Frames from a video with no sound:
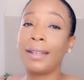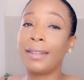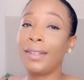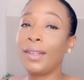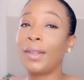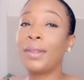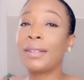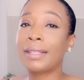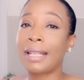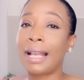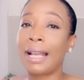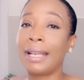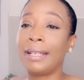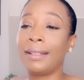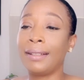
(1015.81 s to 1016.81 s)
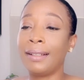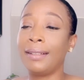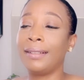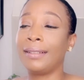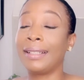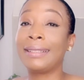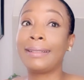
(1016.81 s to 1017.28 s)
the other side,
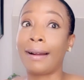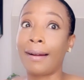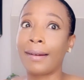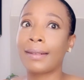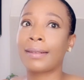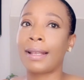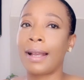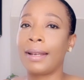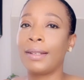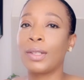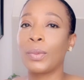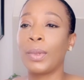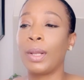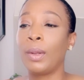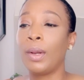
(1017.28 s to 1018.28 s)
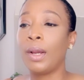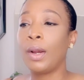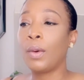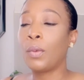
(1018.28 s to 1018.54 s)
the dark side as well,